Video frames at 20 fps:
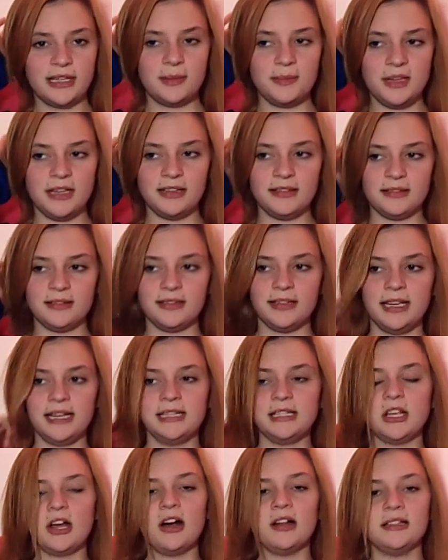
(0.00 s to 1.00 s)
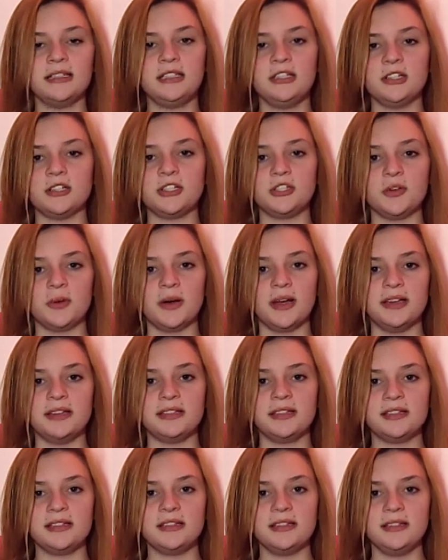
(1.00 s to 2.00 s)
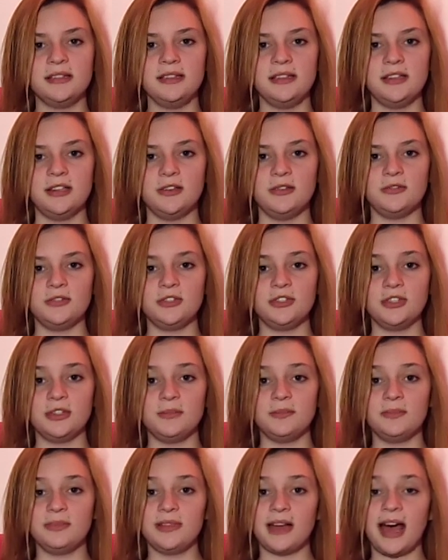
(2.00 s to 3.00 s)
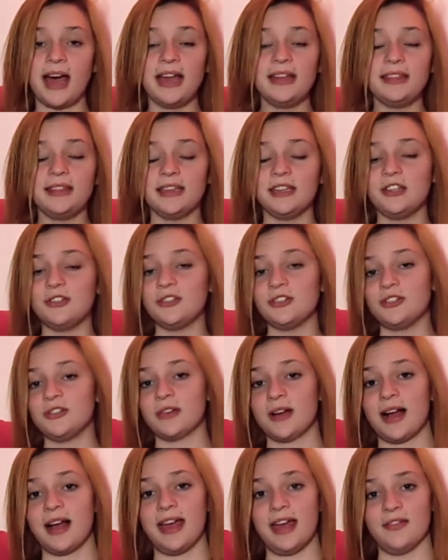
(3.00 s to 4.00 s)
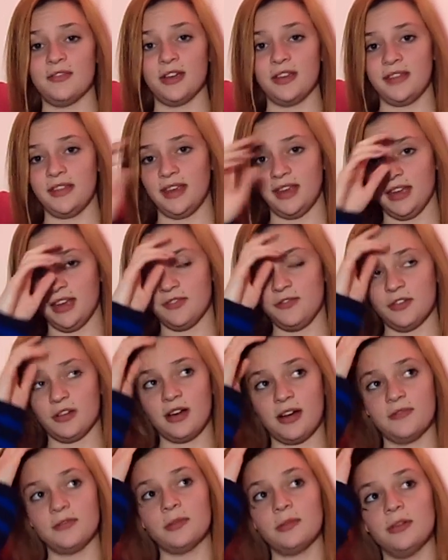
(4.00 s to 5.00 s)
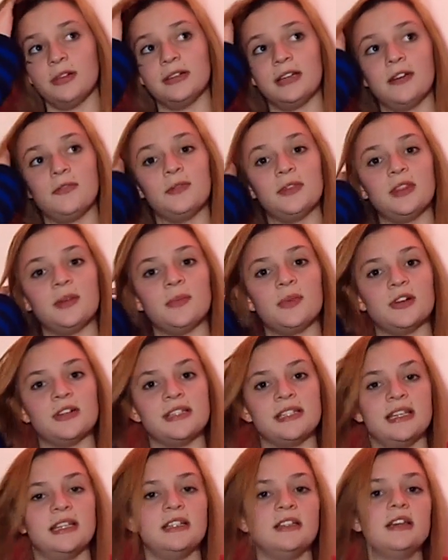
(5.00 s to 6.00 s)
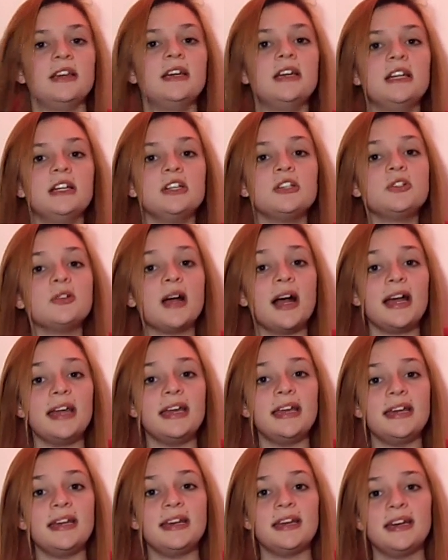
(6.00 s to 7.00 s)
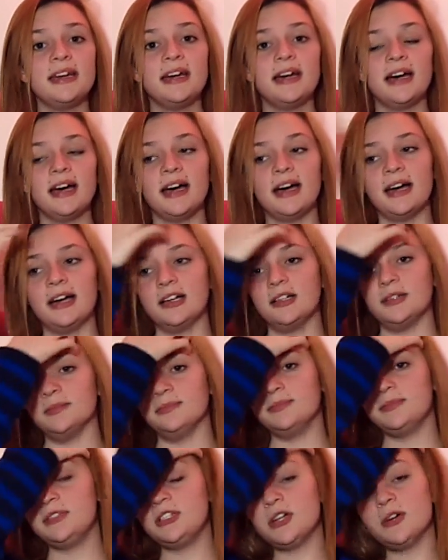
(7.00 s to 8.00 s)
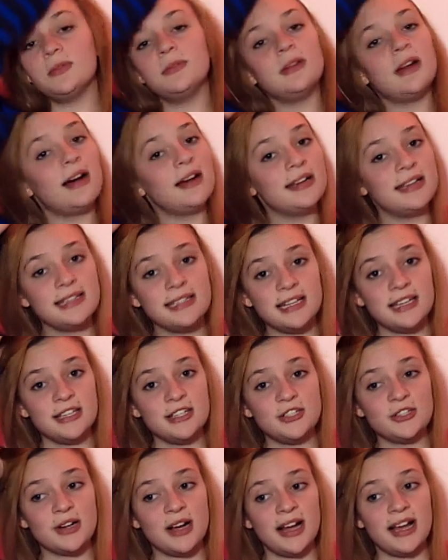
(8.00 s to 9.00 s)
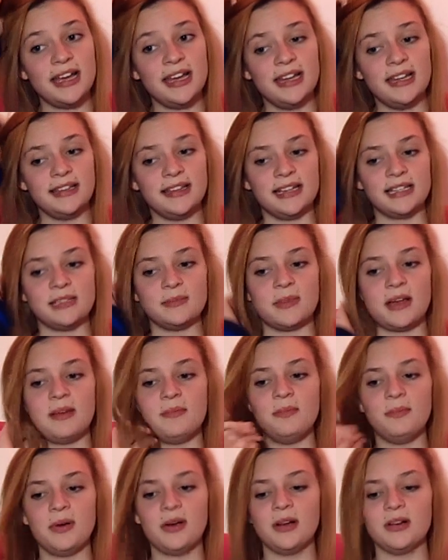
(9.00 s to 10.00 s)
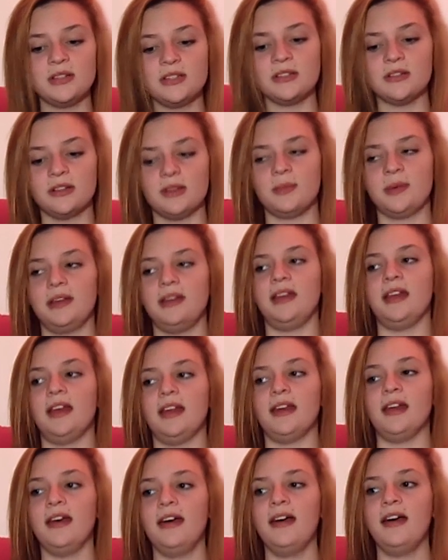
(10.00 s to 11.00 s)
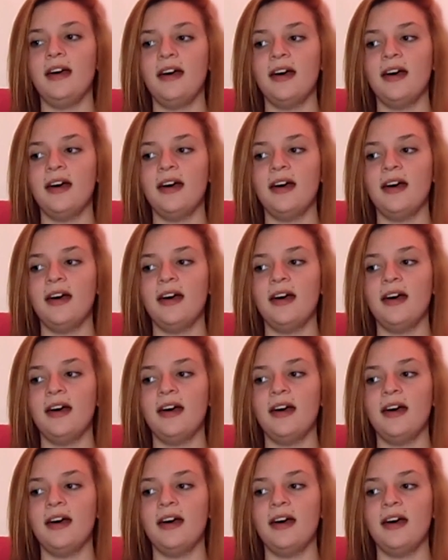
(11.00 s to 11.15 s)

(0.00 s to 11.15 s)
mean, it's all in your choice. I think you should try everything. If you're comfortable enough with the person, try it. Don't knock it till you try it. That's my personal opinion.